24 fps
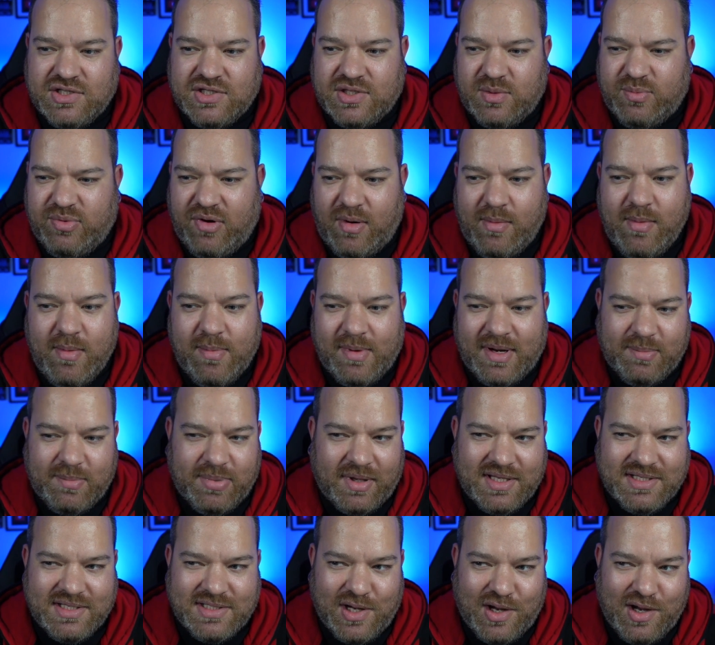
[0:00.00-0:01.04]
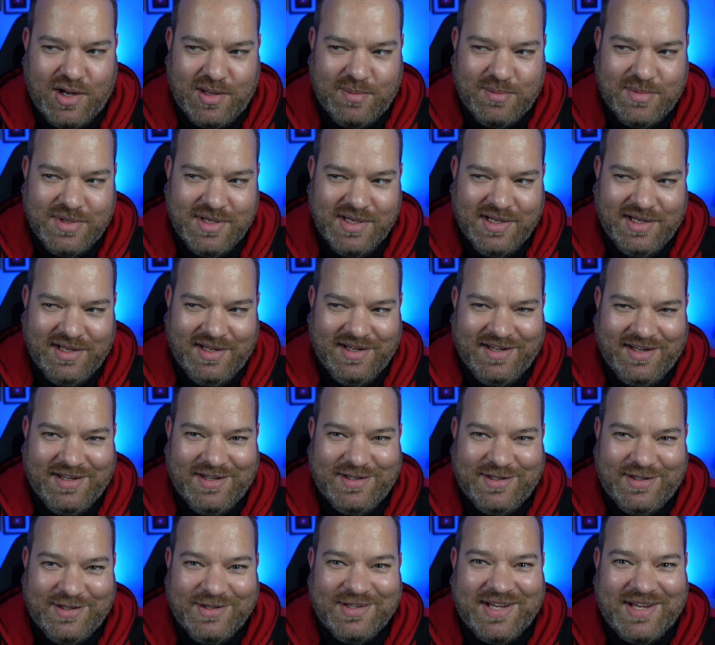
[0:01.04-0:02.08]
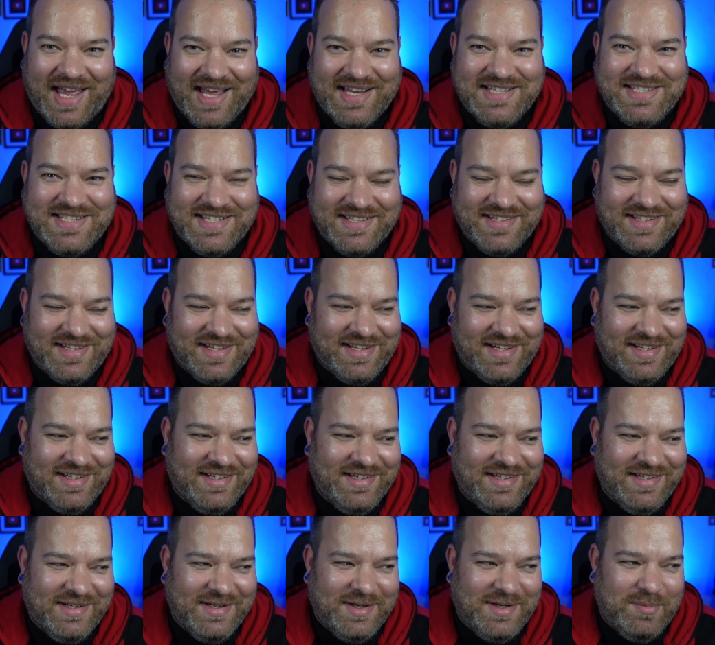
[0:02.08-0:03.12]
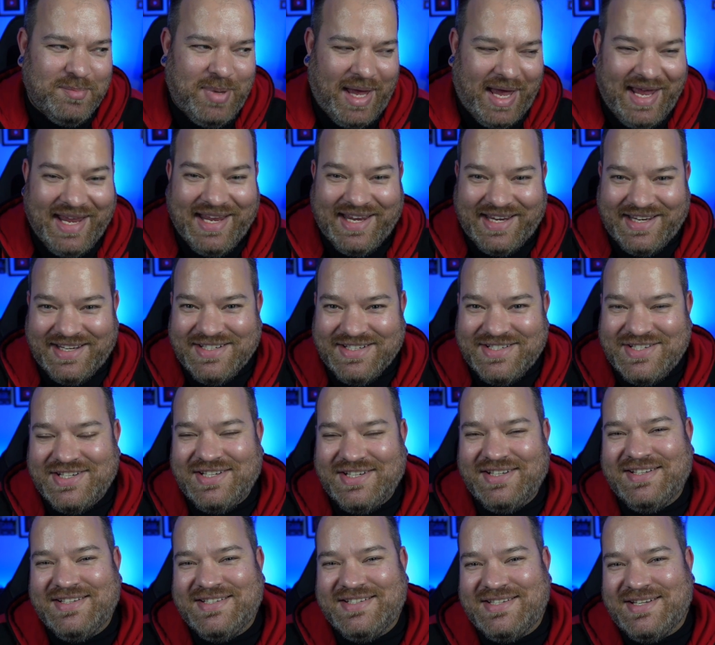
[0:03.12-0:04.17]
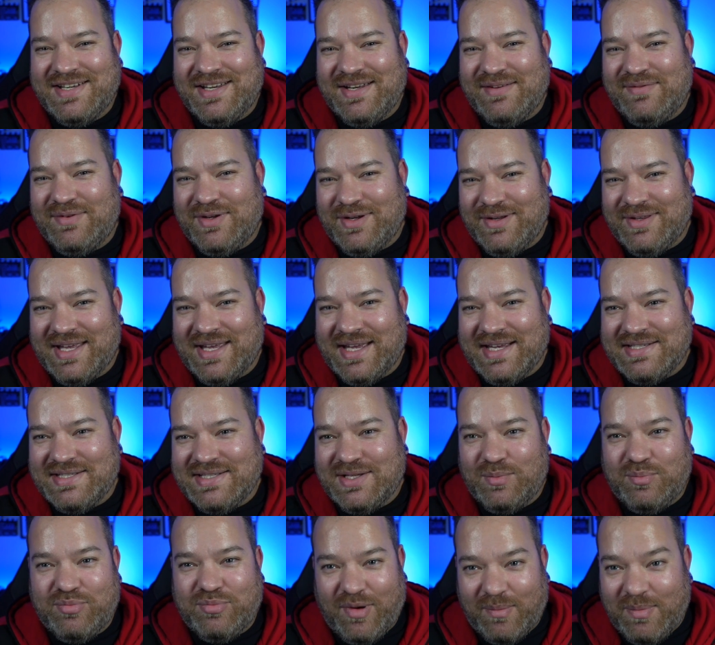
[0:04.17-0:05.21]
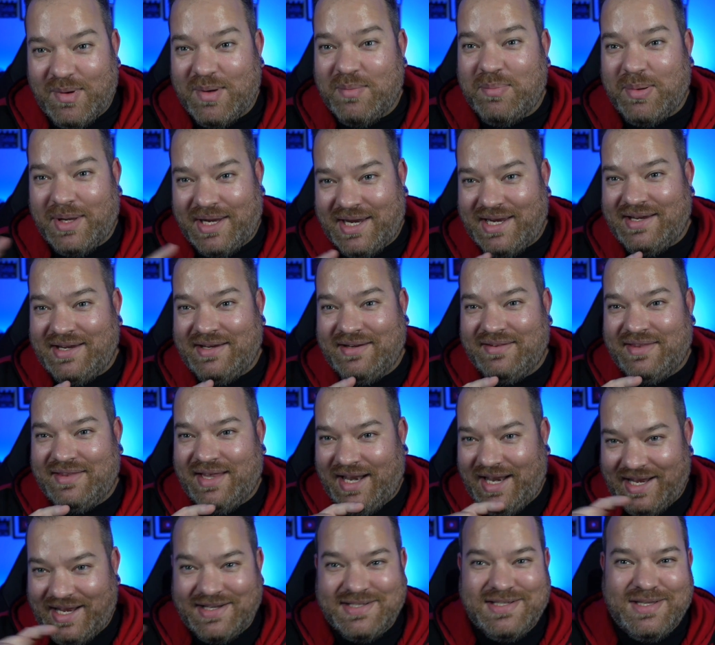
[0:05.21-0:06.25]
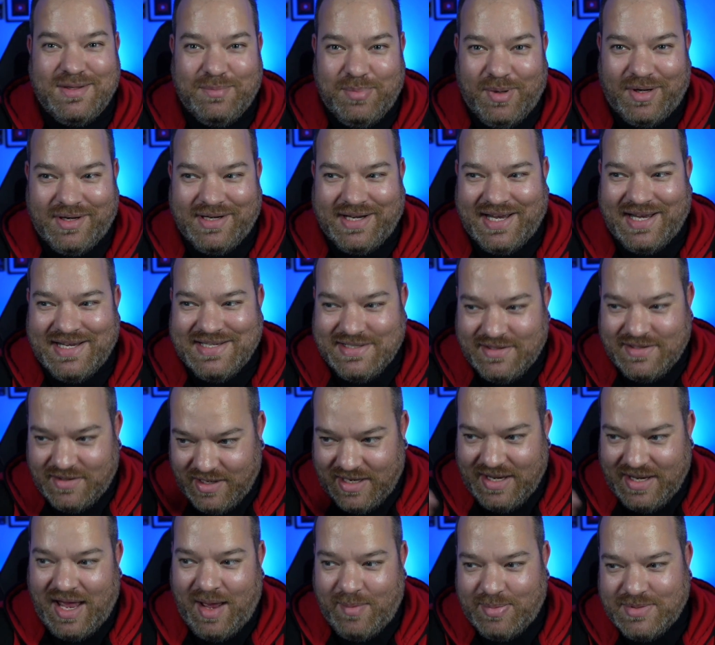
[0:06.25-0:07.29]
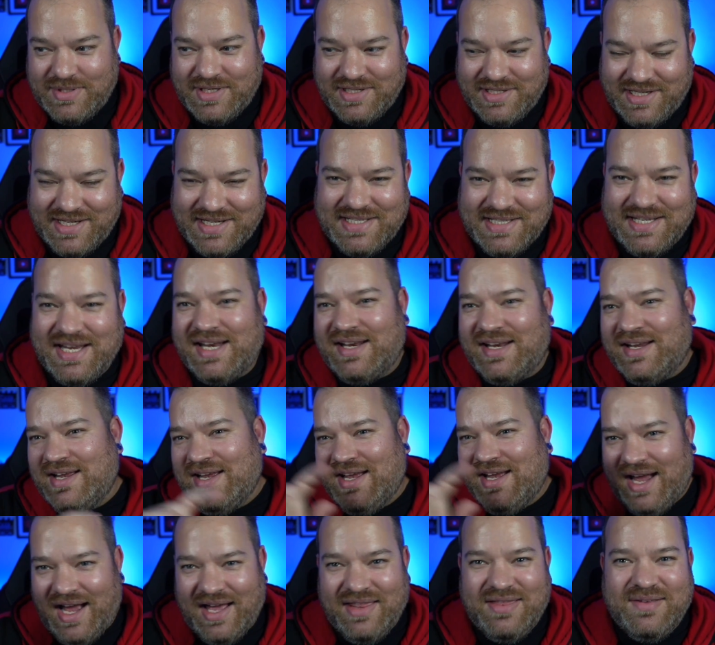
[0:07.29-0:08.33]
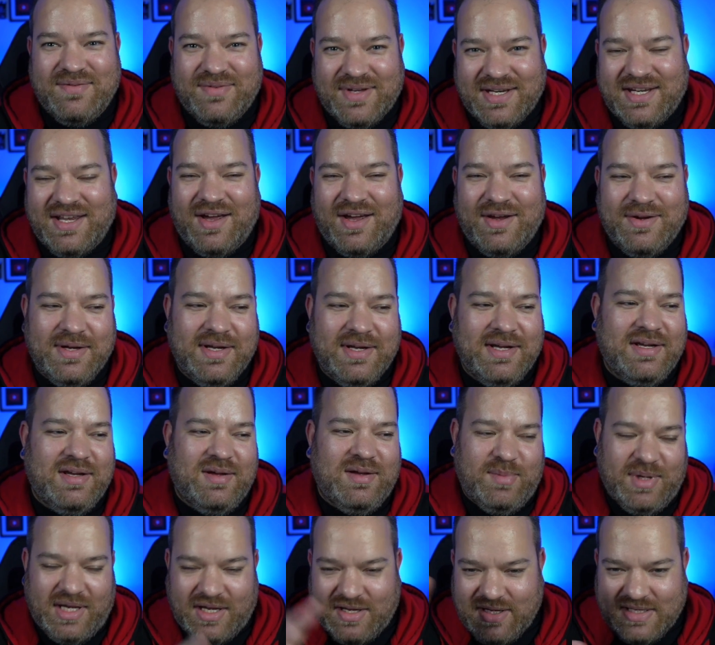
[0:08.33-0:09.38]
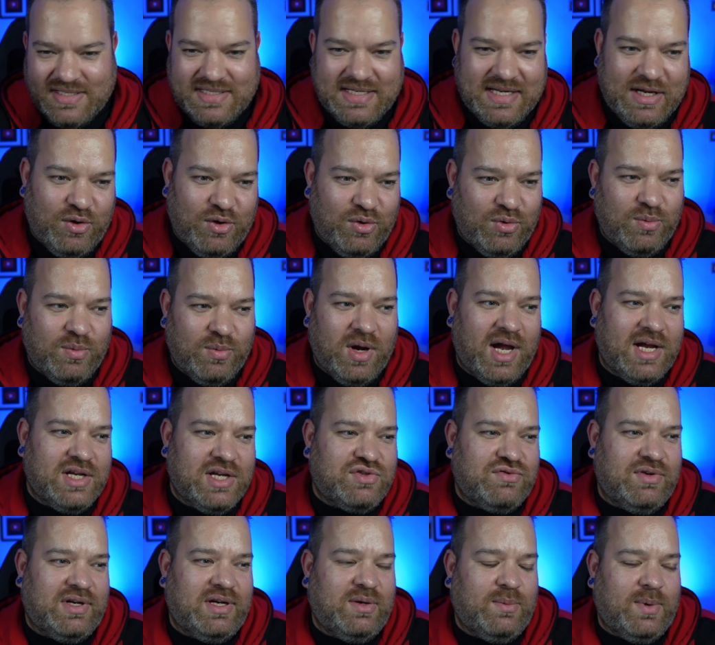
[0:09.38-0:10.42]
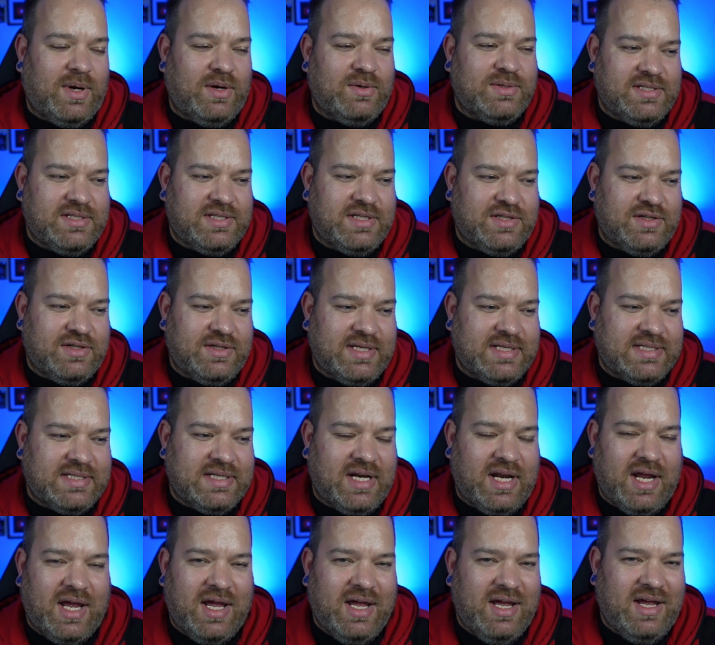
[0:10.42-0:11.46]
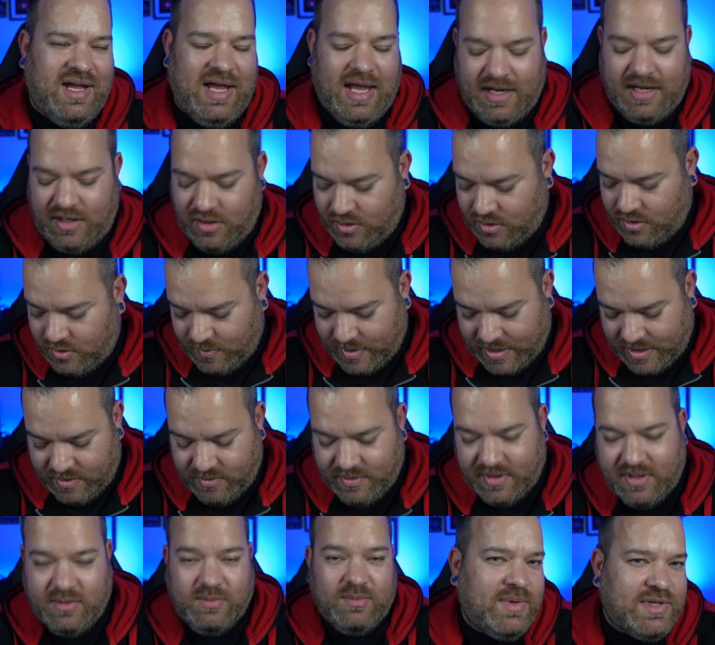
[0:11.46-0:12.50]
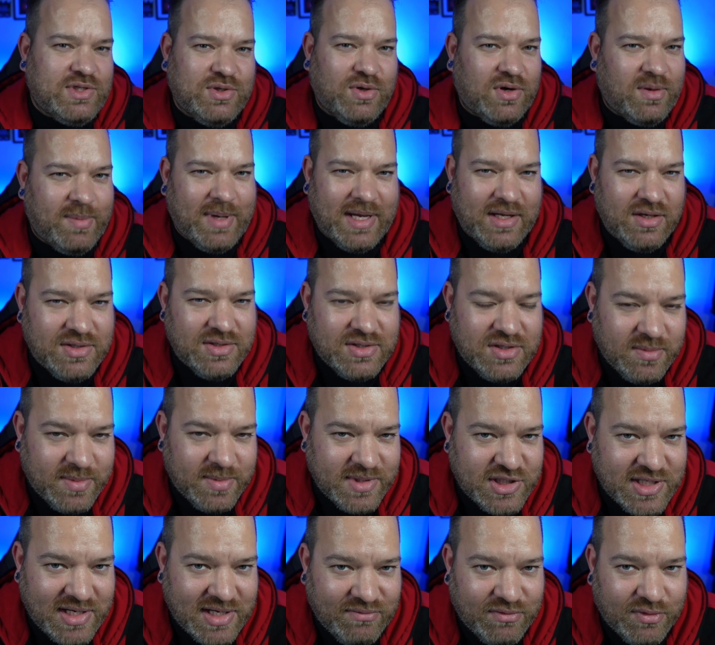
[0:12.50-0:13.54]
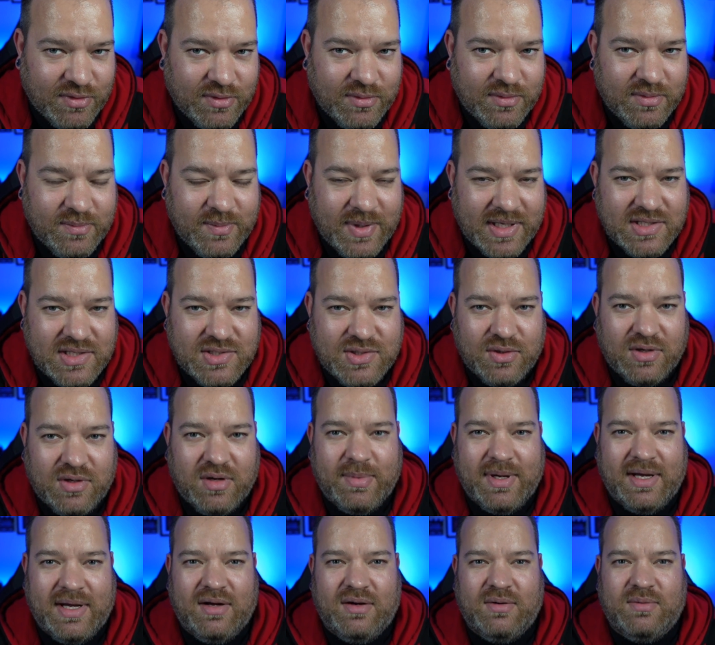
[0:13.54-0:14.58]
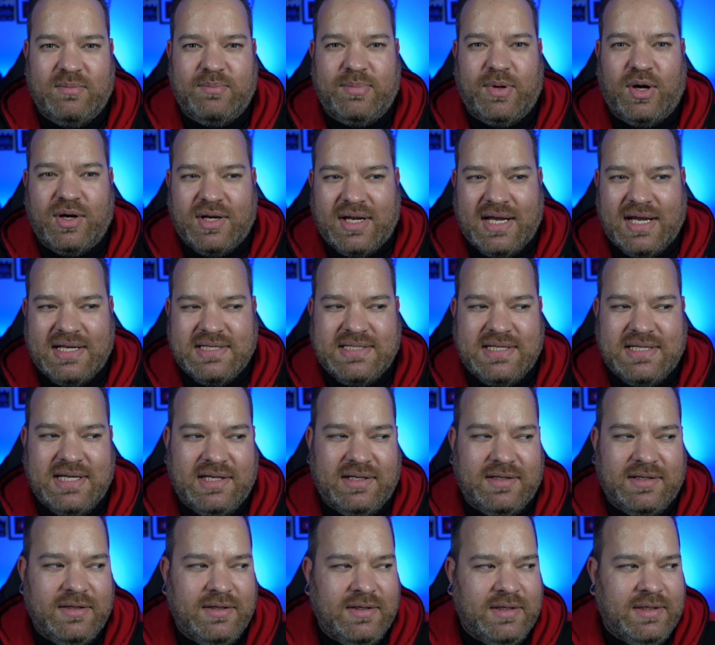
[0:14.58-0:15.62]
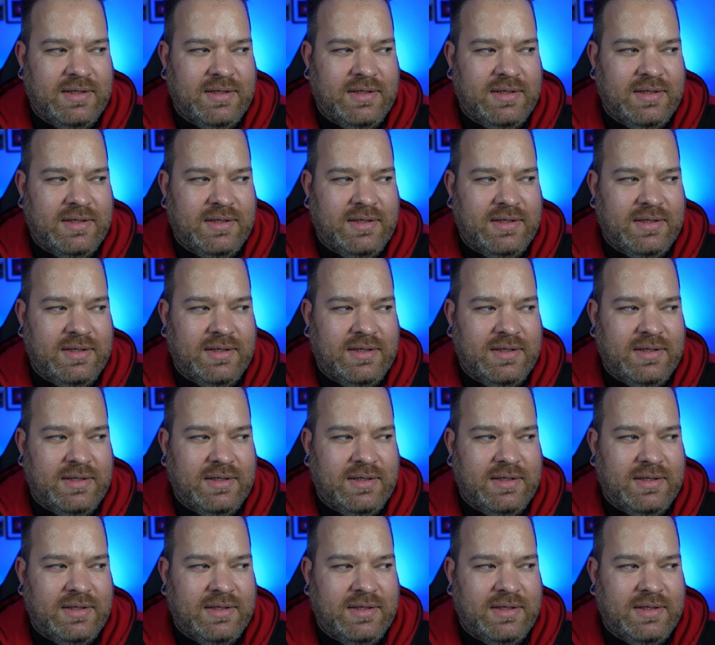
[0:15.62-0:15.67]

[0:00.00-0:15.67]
So probably by the time you get to the page to view this, there'll probably be the link to the podcast, the episode you're listening, and the video, because it all works really well to do this. And look, when we talk about YouTube in general, and when I talk about podcasting,